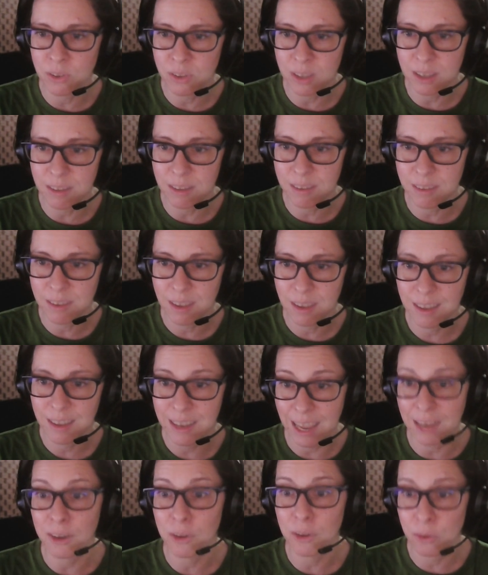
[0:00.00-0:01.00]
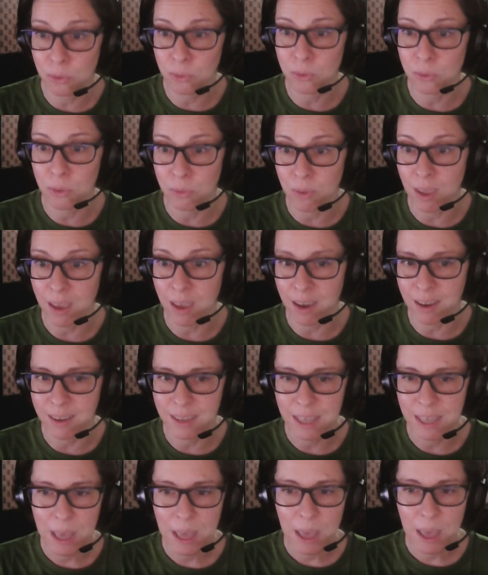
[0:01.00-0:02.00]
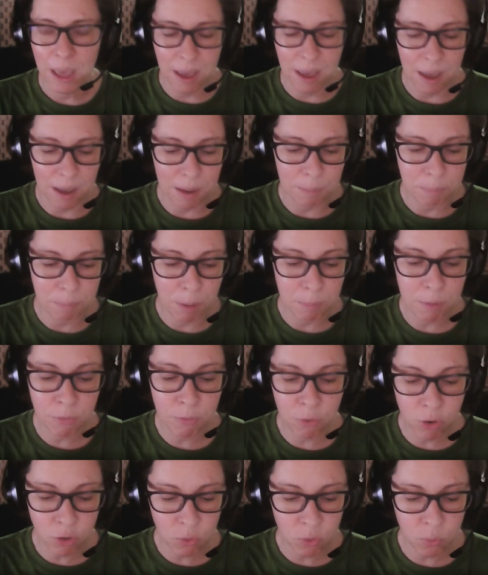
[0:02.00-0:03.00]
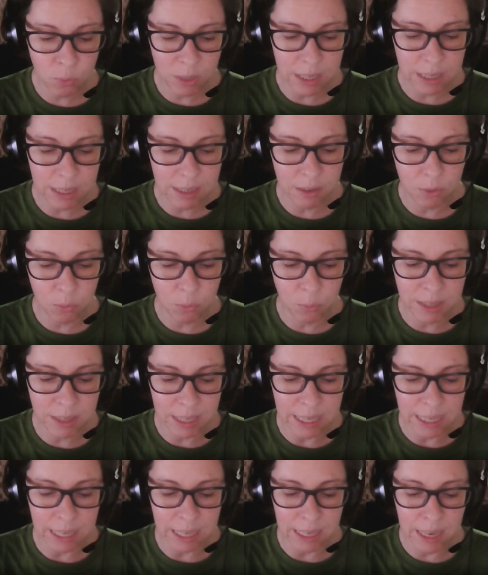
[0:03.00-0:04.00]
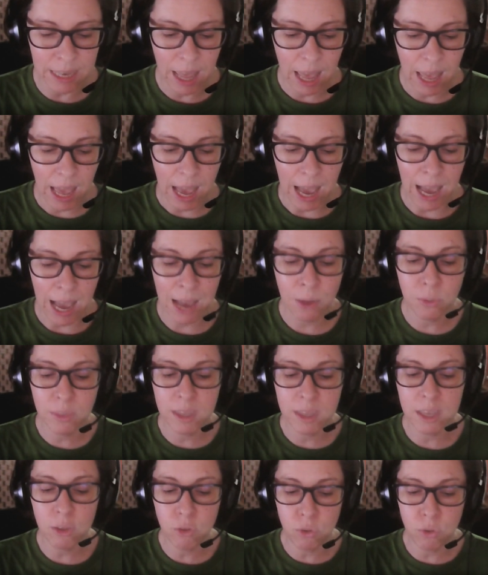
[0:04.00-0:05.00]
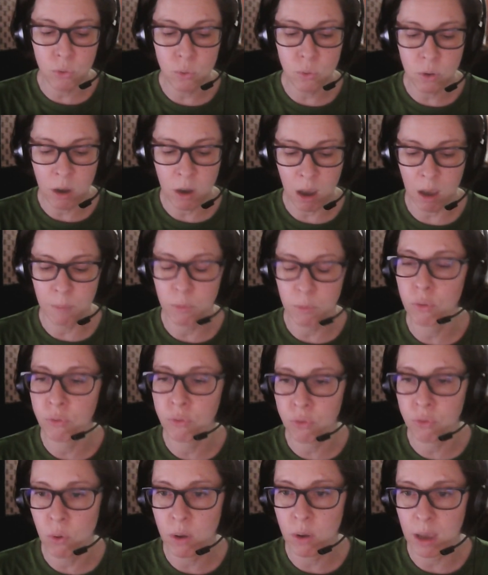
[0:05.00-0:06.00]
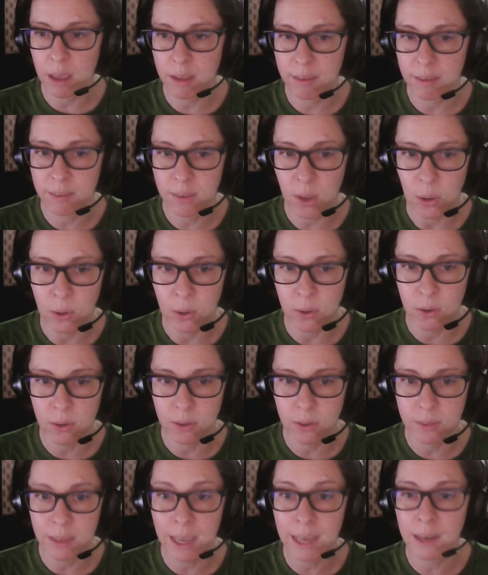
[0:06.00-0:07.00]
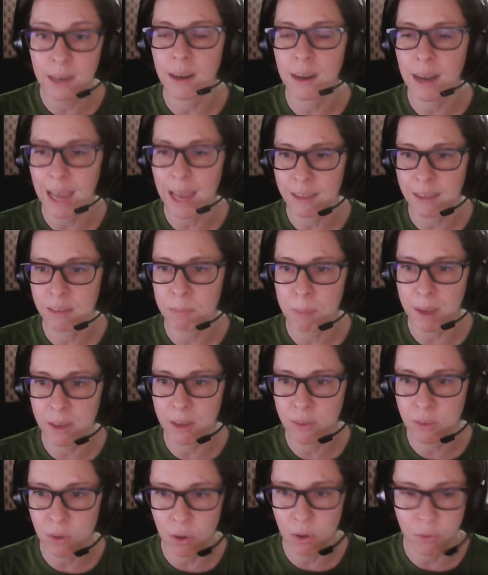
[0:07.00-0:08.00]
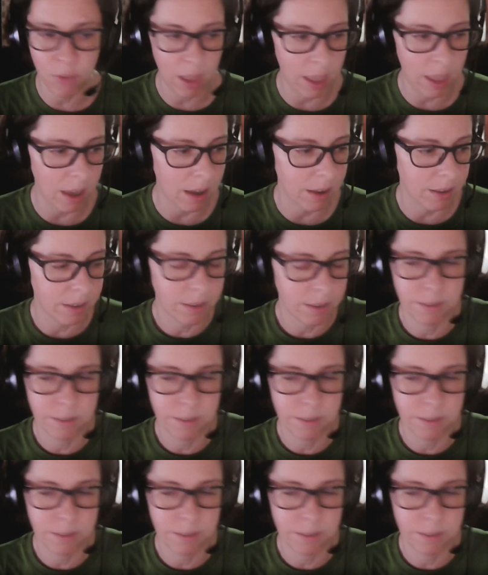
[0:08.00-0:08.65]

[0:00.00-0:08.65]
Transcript: is the ethical use of AI. But before we dig in, how did you come to focus on the ethical aspect of AI?